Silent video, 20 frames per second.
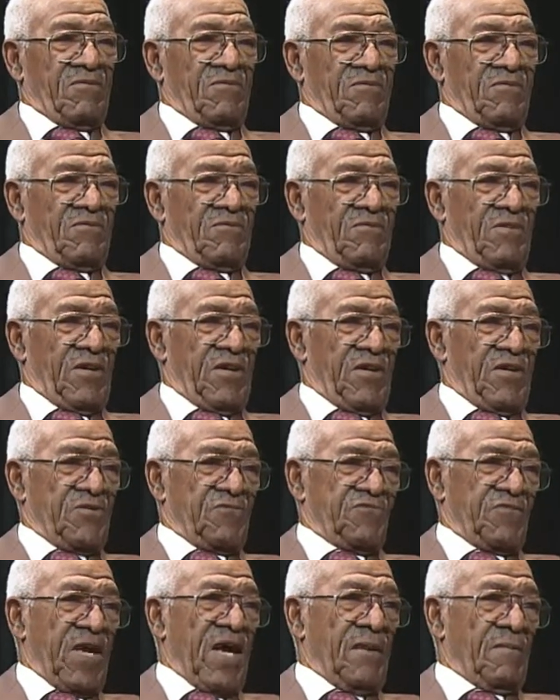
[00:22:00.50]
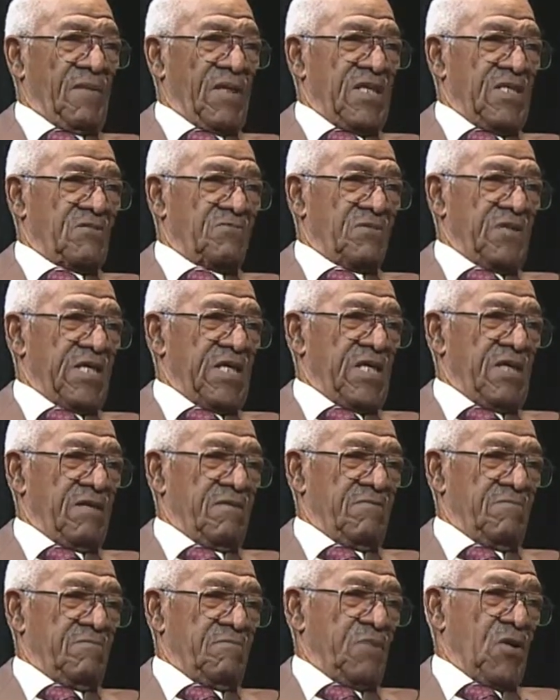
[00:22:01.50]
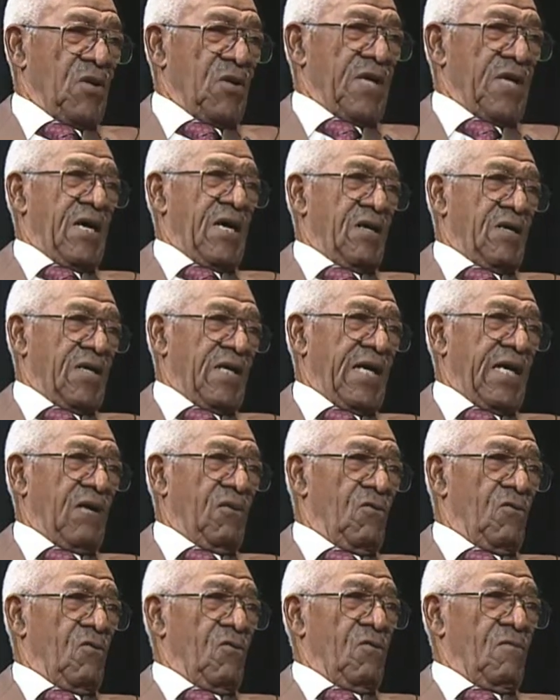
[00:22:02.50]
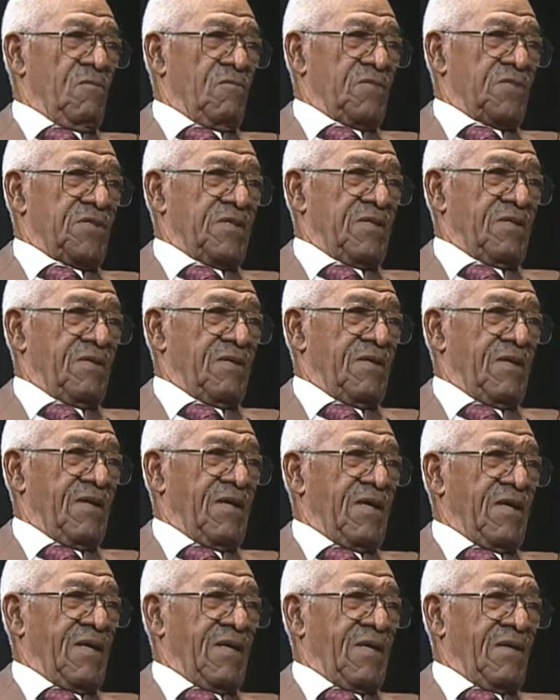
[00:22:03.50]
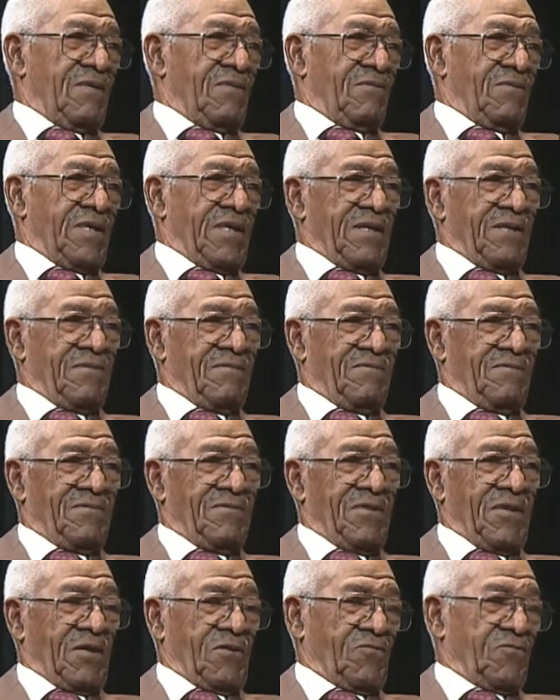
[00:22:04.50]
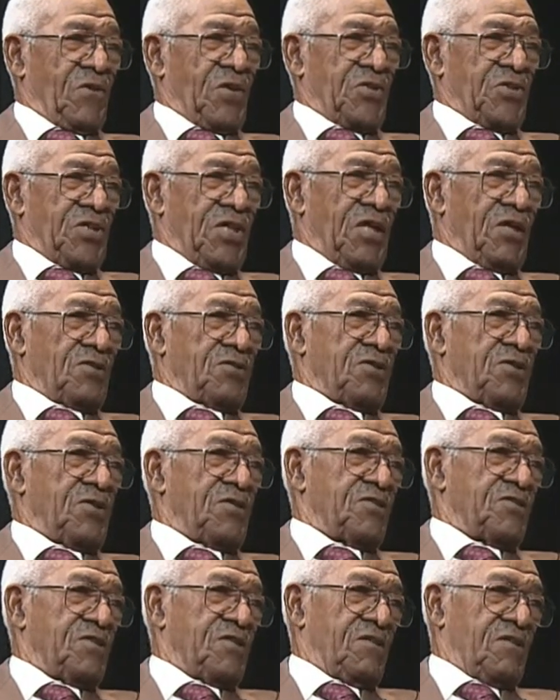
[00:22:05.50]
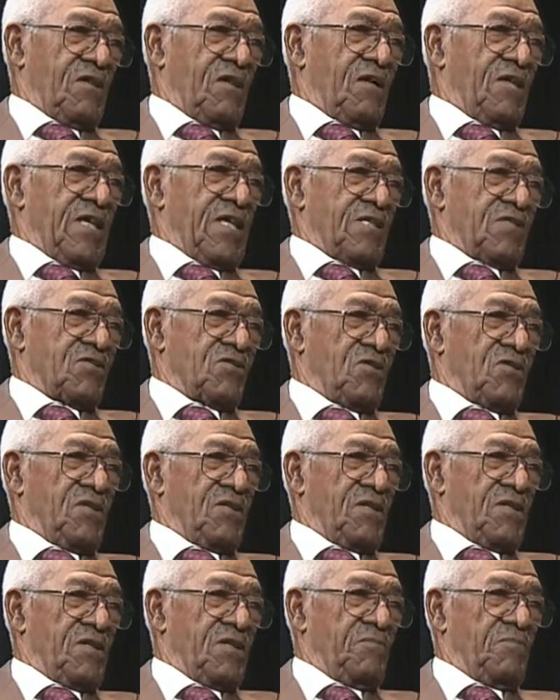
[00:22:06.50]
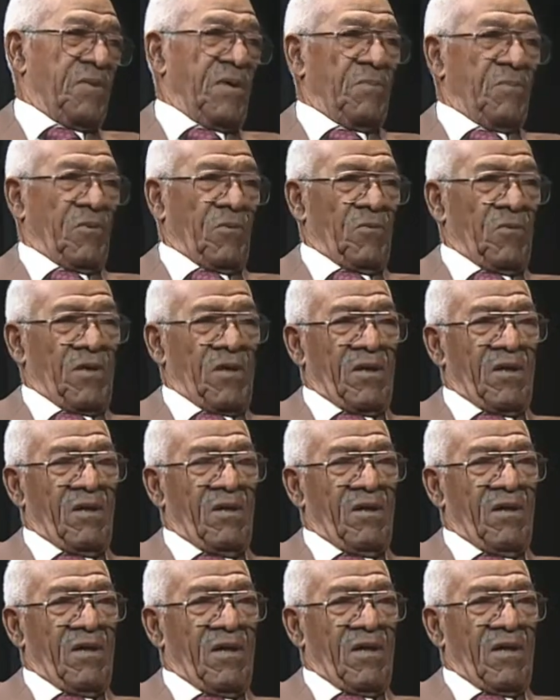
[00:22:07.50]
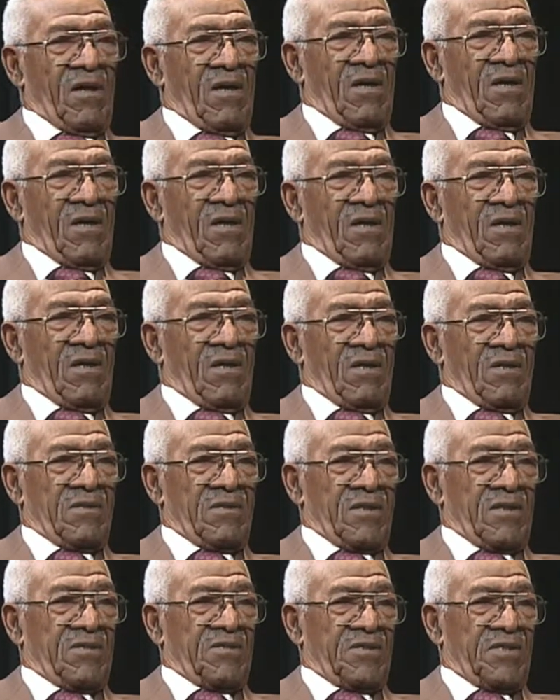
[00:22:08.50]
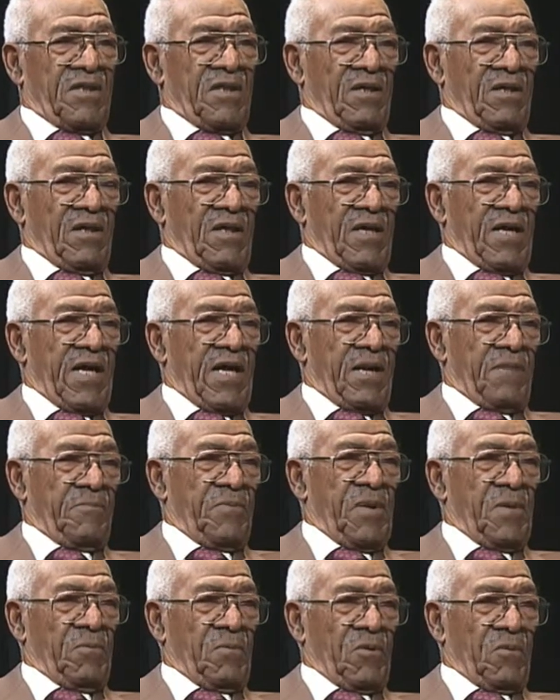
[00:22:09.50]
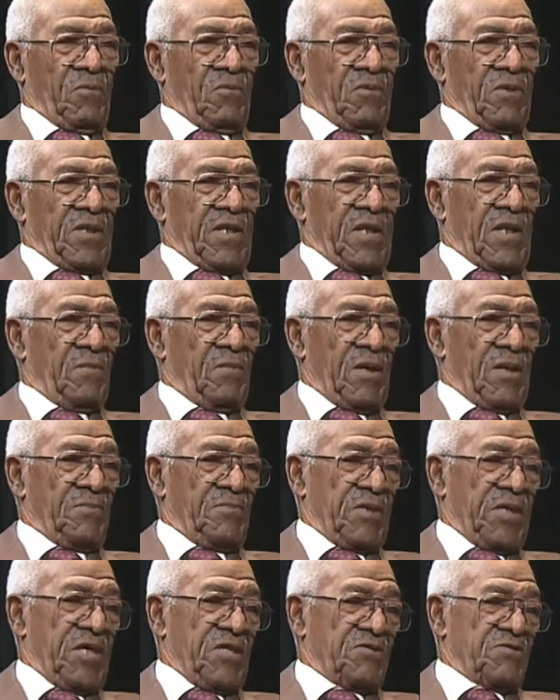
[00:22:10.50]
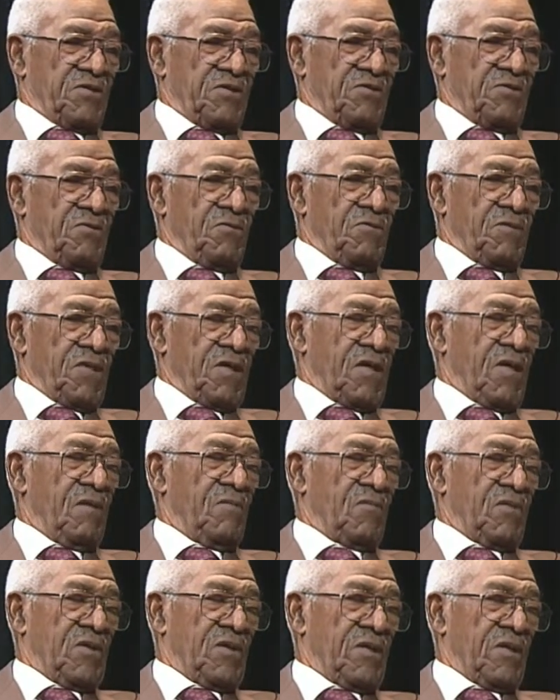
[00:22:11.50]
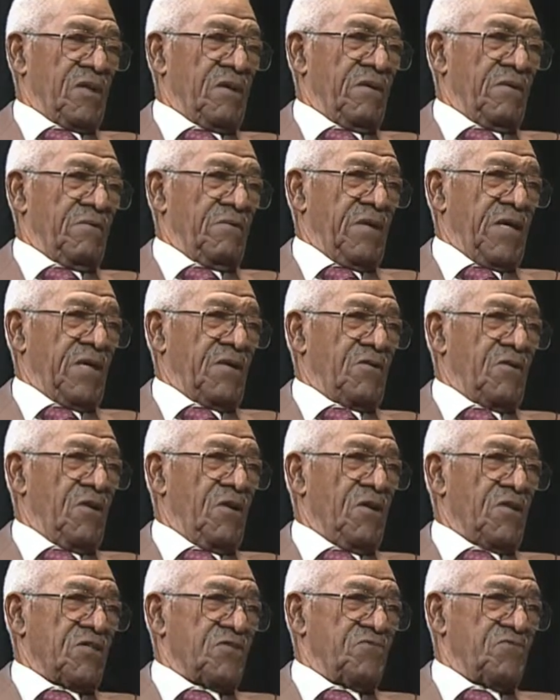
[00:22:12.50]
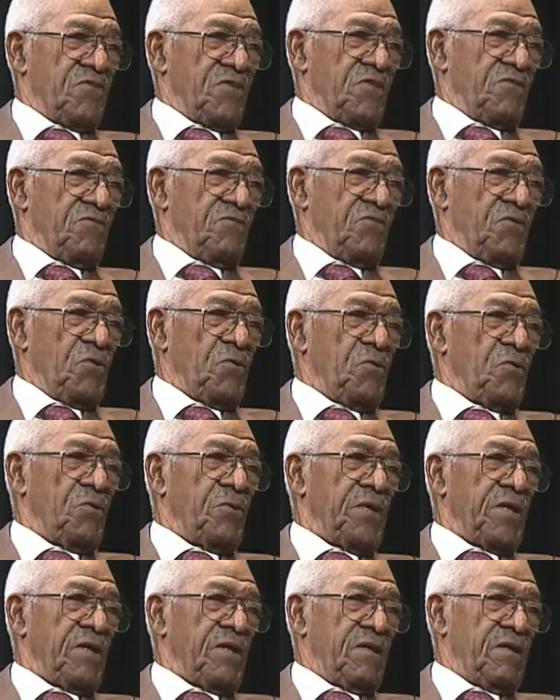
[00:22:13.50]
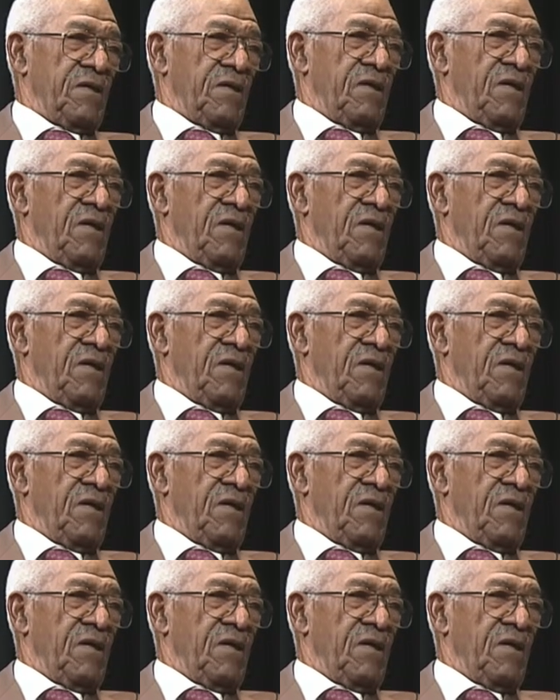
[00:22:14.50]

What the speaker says: various families would get burned of their homes, and we'd look for shelters and all that sort of. People were still, a lot of people would come up destitute and come to the Red Cross for food and